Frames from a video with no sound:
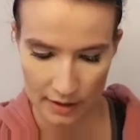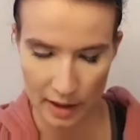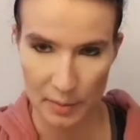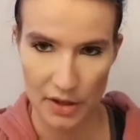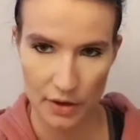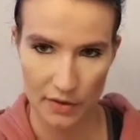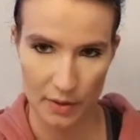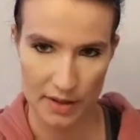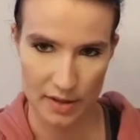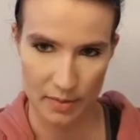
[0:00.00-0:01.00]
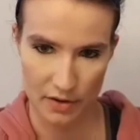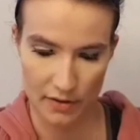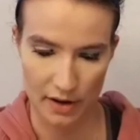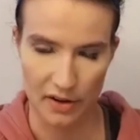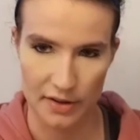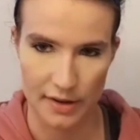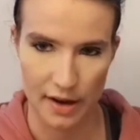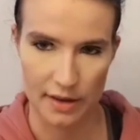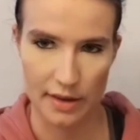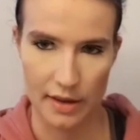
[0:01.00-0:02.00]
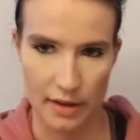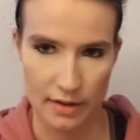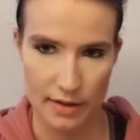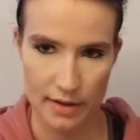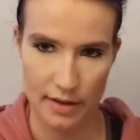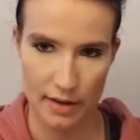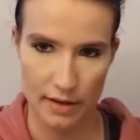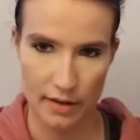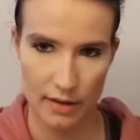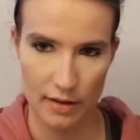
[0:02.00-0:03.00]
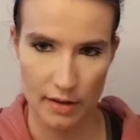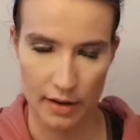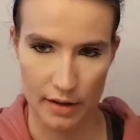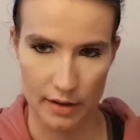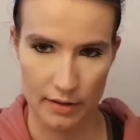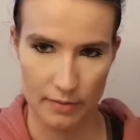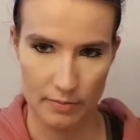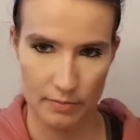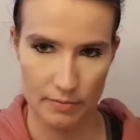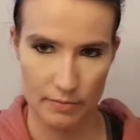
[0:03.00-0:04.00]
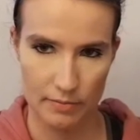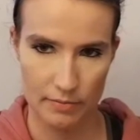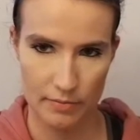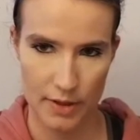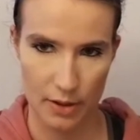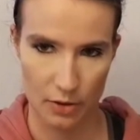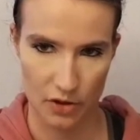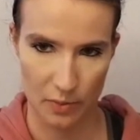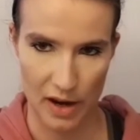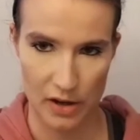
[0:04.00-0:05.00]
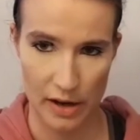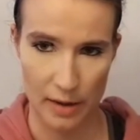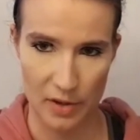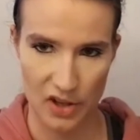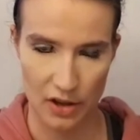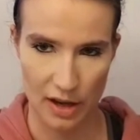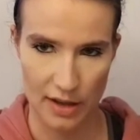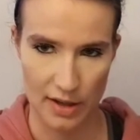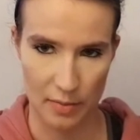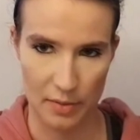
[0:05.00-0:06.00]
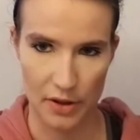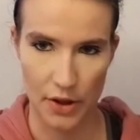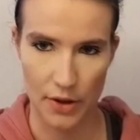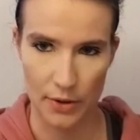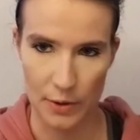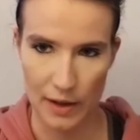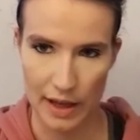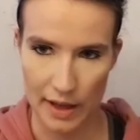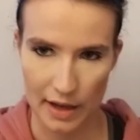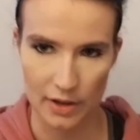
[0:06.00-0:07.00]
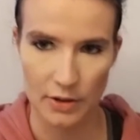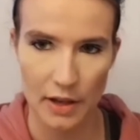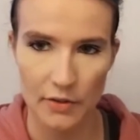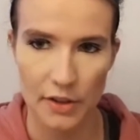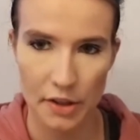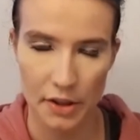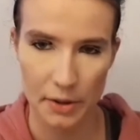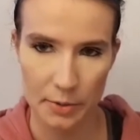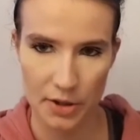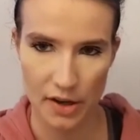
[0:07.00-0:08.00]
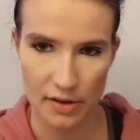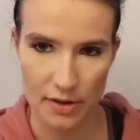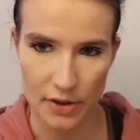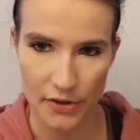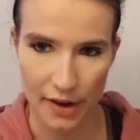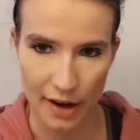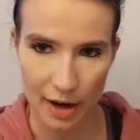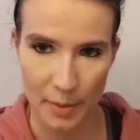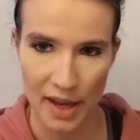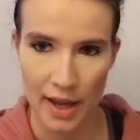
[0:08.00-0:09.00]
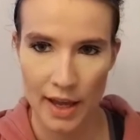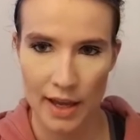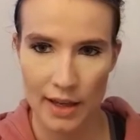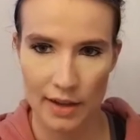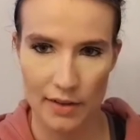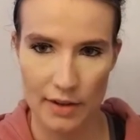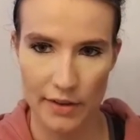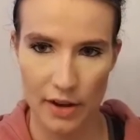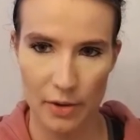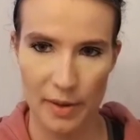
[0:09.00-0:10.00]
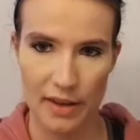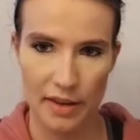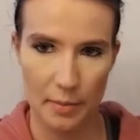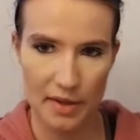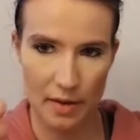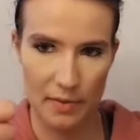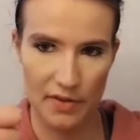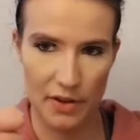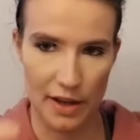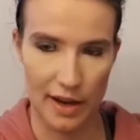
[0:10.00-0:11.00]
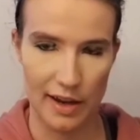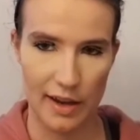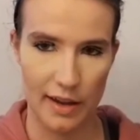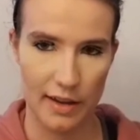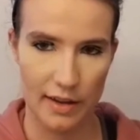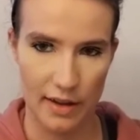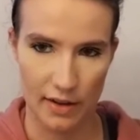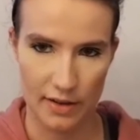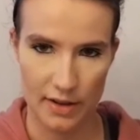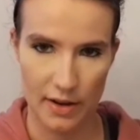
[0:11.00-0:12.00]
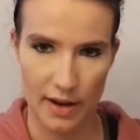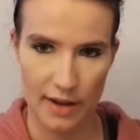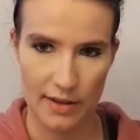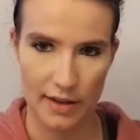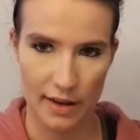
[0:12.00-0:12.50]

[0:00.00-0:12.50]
Let me know if you want to see more videos like this on social media, which I'll link down below, and I can do that for you. Share, subscribe, give this video a big thumbs up if you like it, and I'll see you guys